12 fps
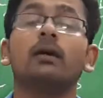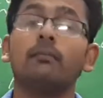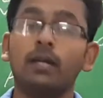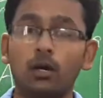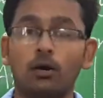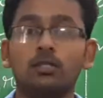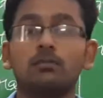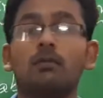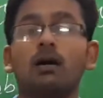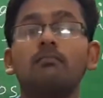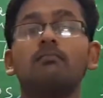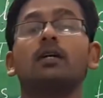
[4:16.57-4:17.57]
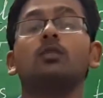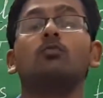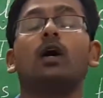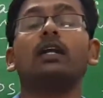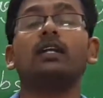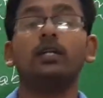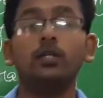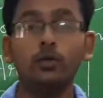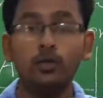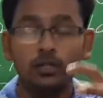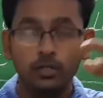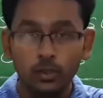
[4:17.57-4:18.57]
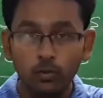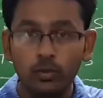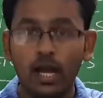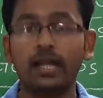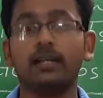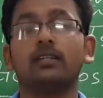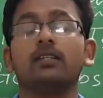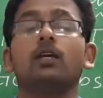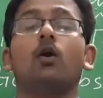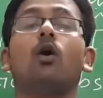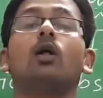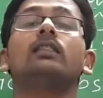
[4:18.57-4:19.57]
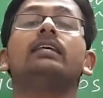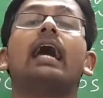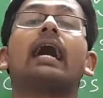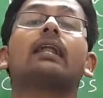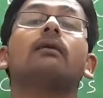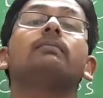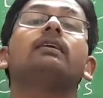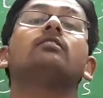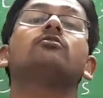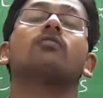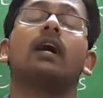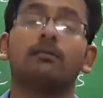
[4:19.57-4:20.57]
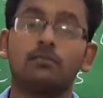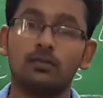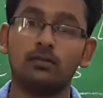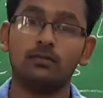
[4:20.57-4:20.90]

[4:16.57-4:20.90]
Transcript: because Muhammad wanted to unite all the Arabian tribes.